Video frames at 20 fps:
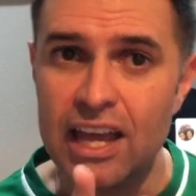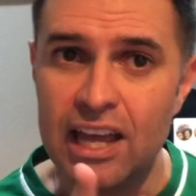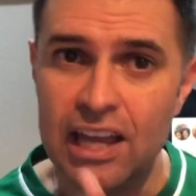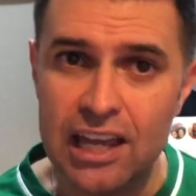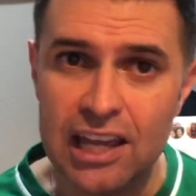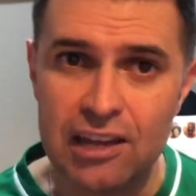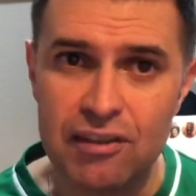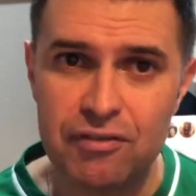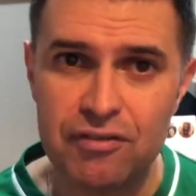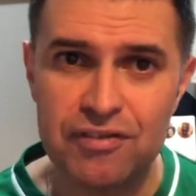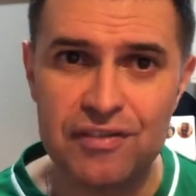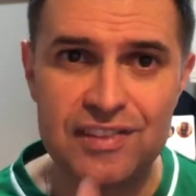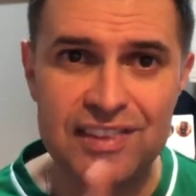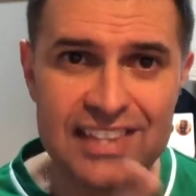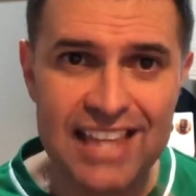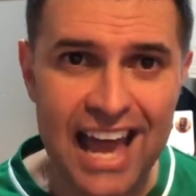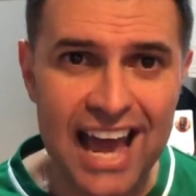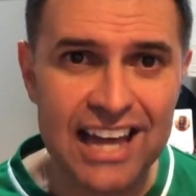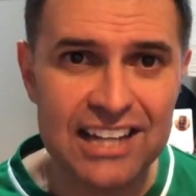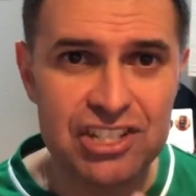if
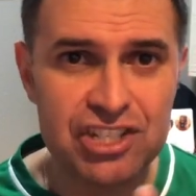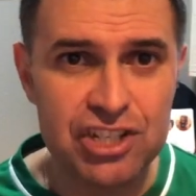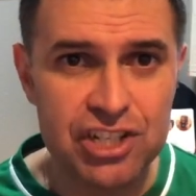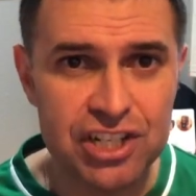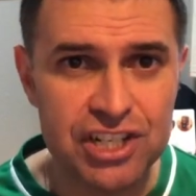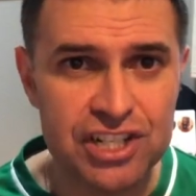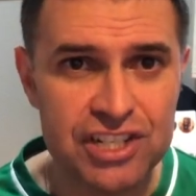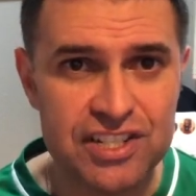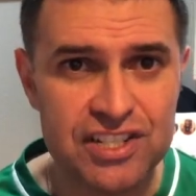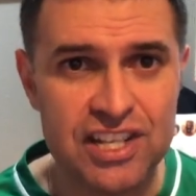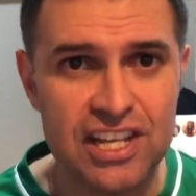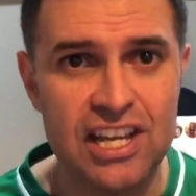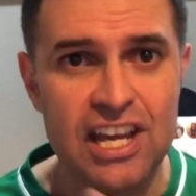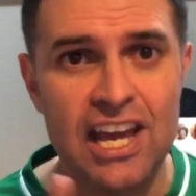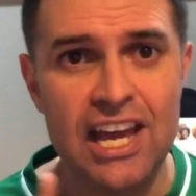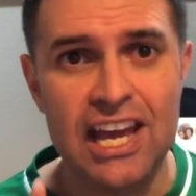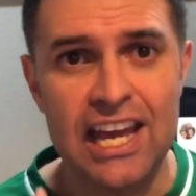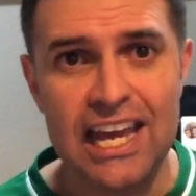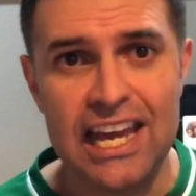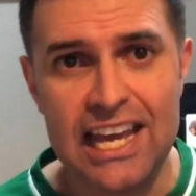that jersey
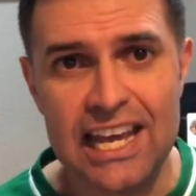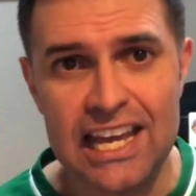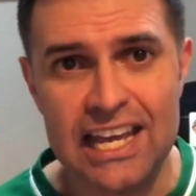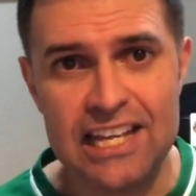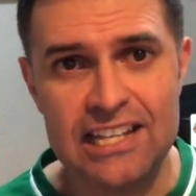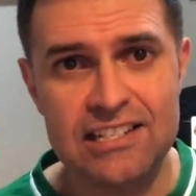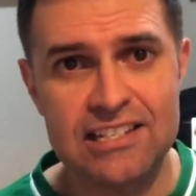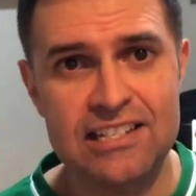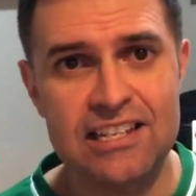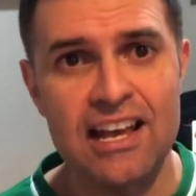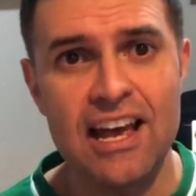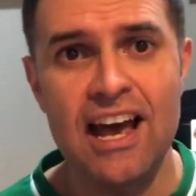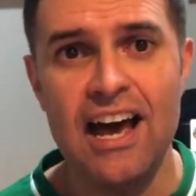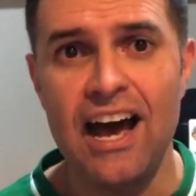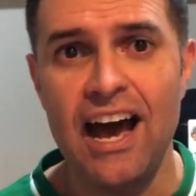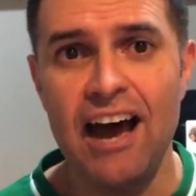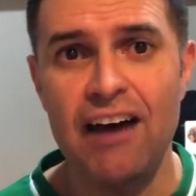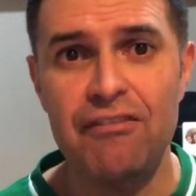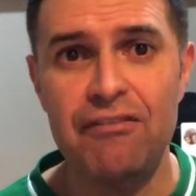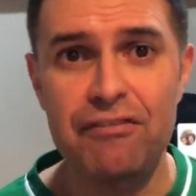is
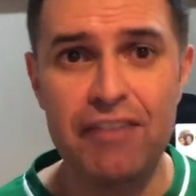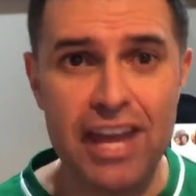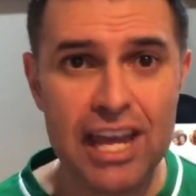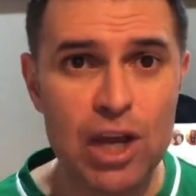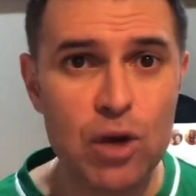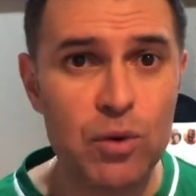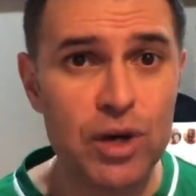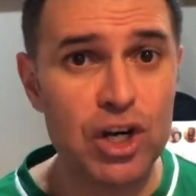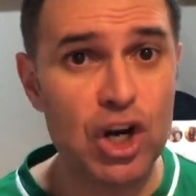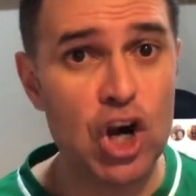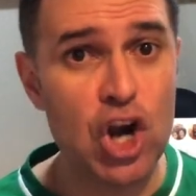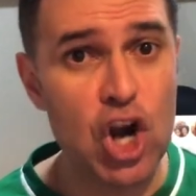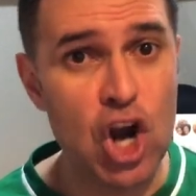a fake one or